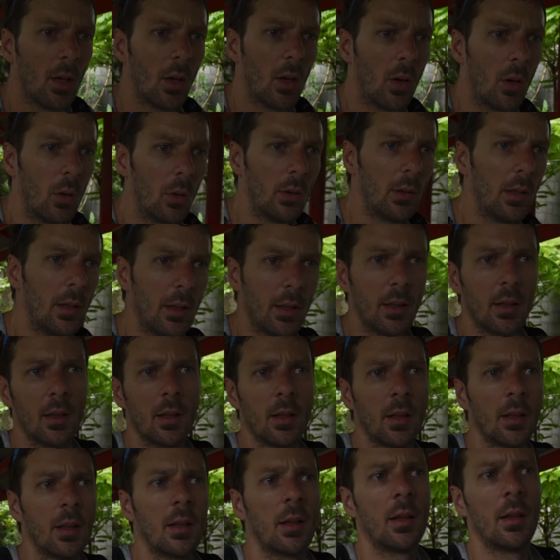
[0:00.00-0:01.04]
only
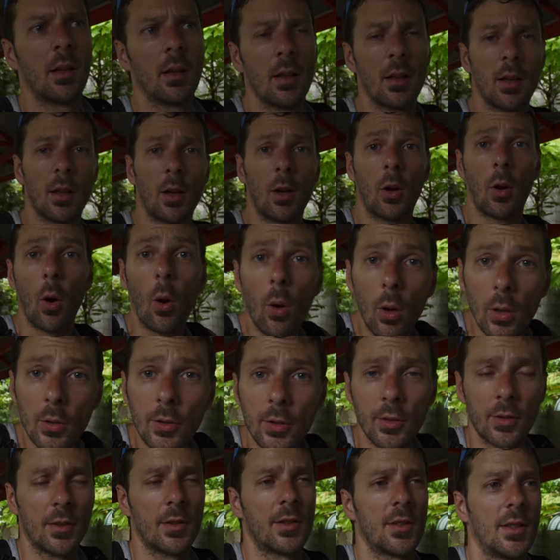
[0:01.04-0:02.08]
called
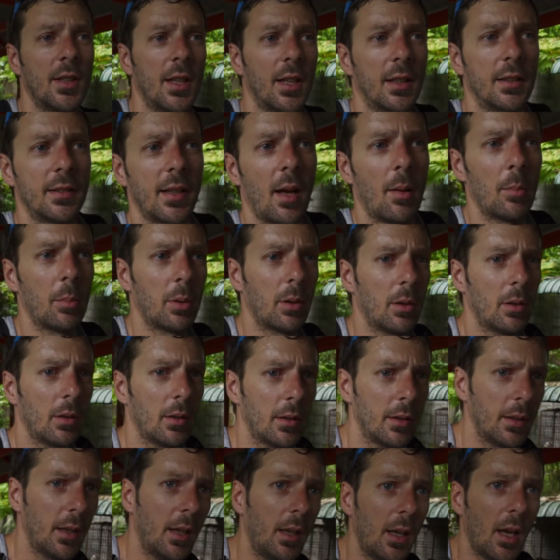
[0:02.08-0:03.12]
snake temple,
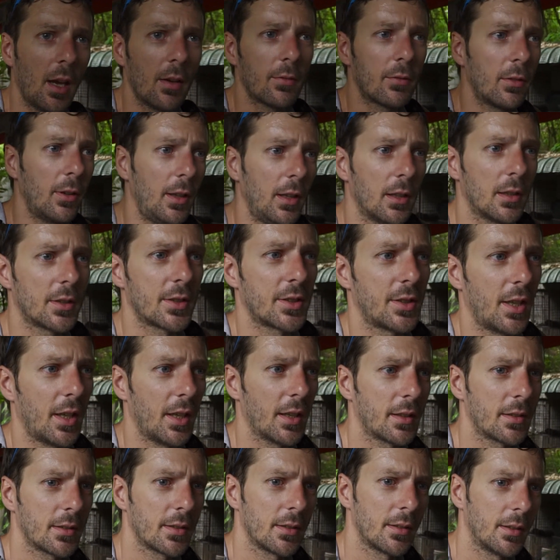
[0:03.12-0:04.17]
they have real
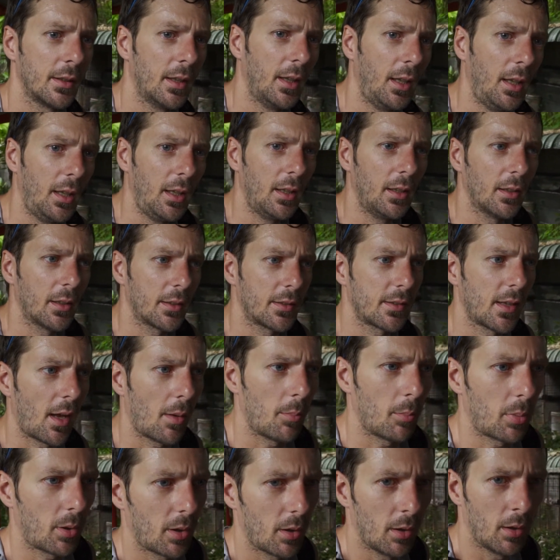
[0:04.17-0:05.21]
snakes in the
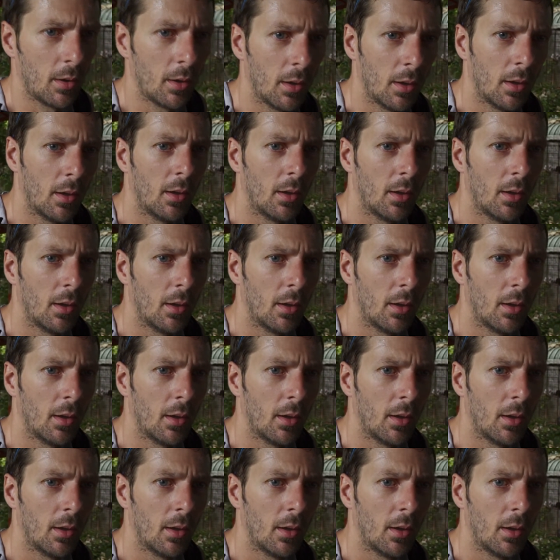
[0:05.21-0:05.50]
temple